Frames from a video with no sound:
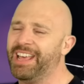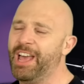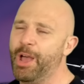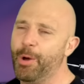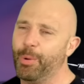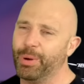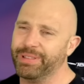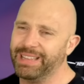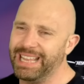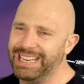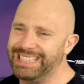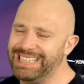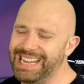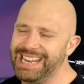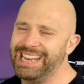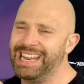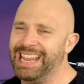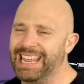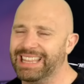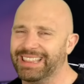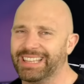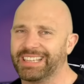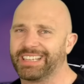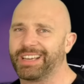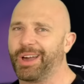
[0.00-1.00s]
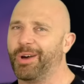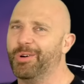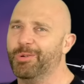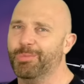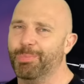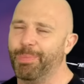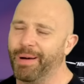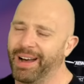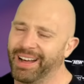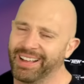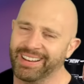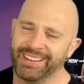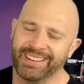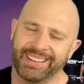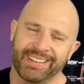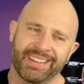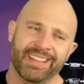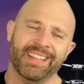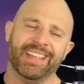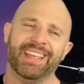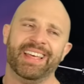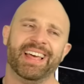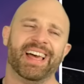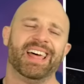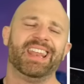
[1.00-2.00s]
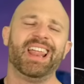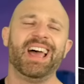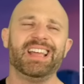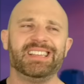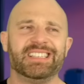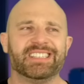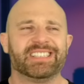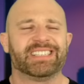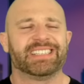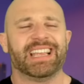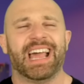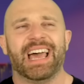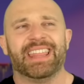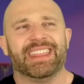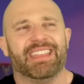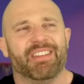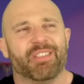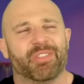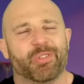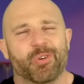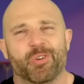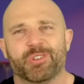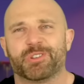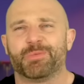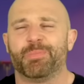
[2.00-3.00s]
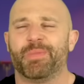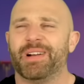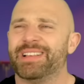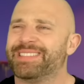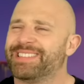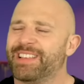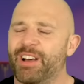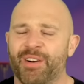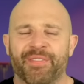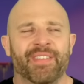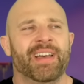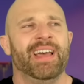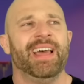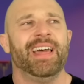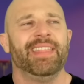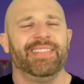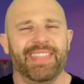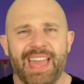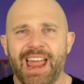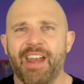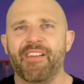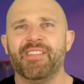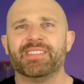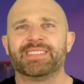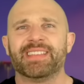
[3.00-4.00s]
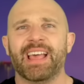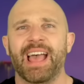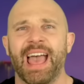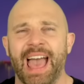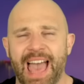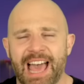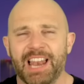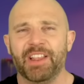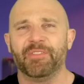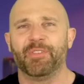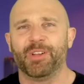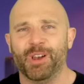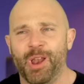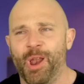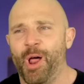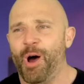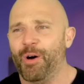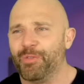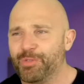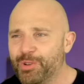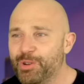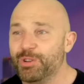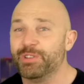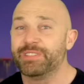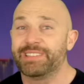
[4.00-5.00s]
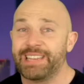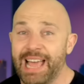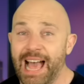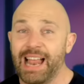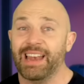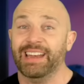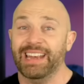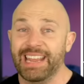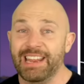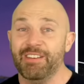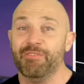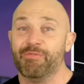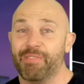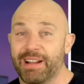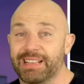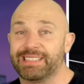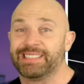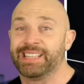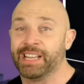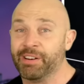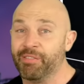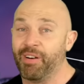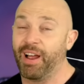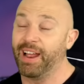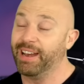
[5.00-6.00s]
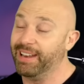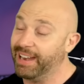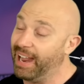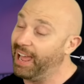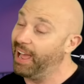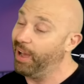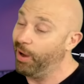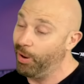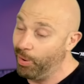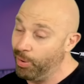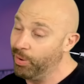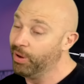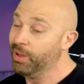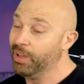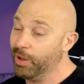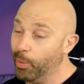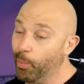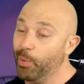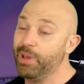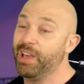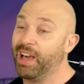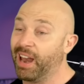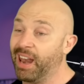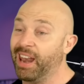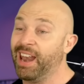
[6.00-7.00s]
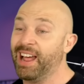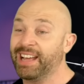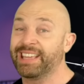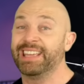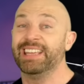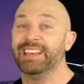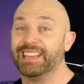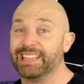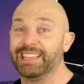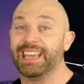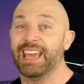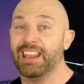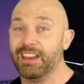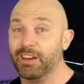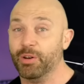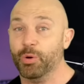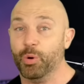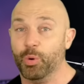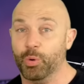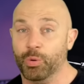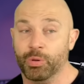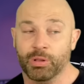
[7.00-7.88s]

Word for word: When they did hit the go button, and I just sat there and thought to myself, there is a hell of a lot of good talent in wrestling right now. We are lucky to get it all.